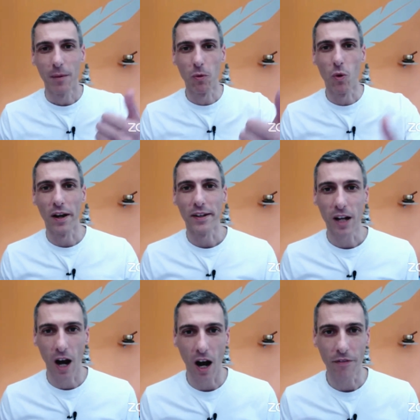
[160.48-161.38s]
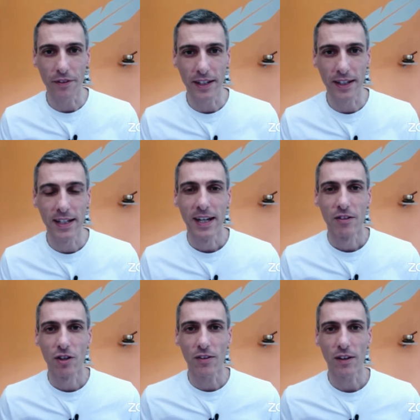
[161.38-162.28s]
Number 1, caffeine,
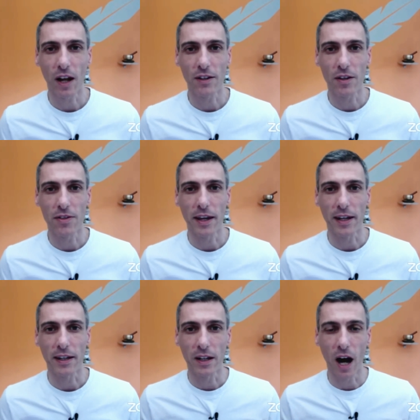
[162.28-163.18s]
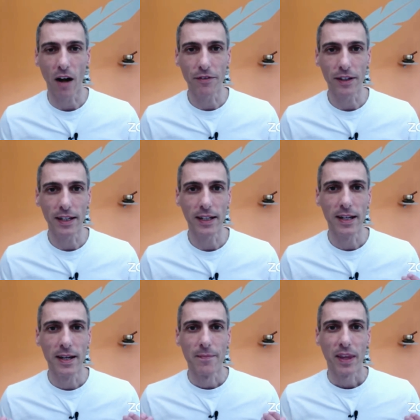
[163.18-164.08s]
just not a good thing.
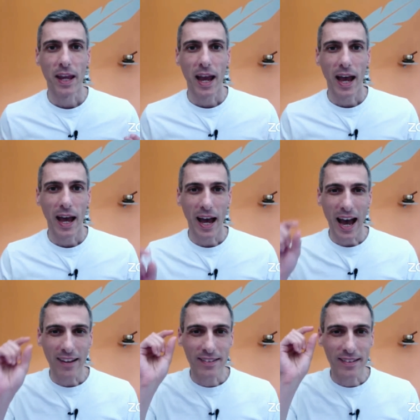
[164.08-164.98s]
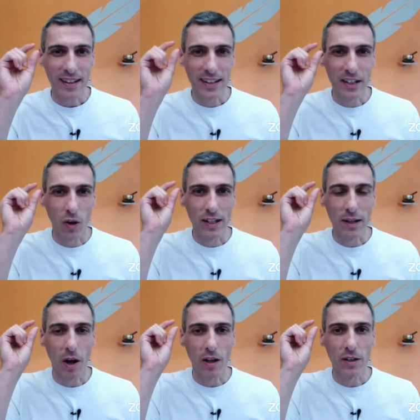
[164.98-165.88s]
Caffeine has
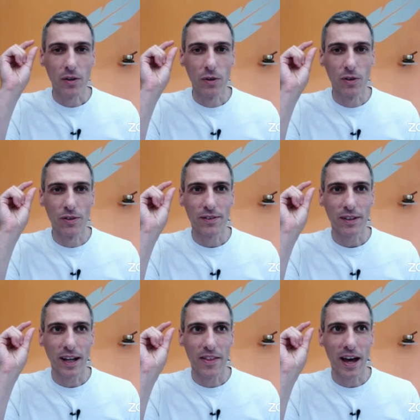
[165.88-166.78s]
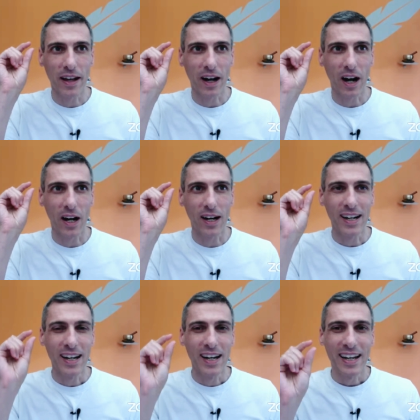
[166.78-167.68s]
little molecules that
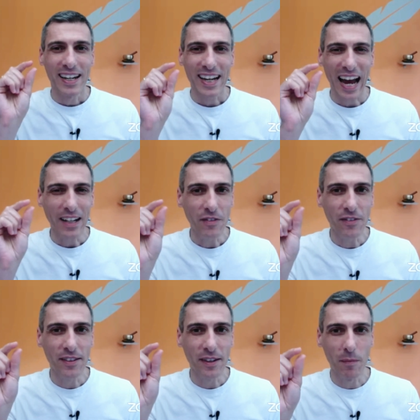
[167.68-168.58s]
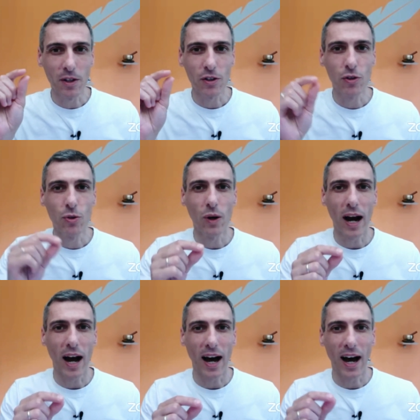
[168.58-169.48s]
are kind of similar
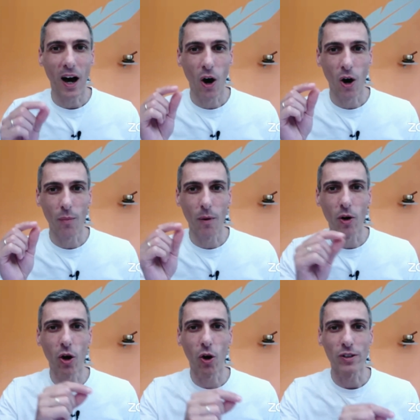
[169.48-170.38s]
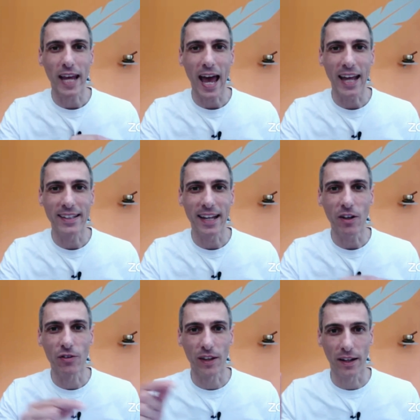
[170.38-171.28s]
to a hormone called
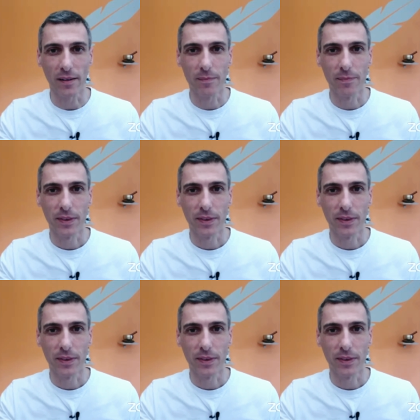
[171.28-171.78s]
adenosine.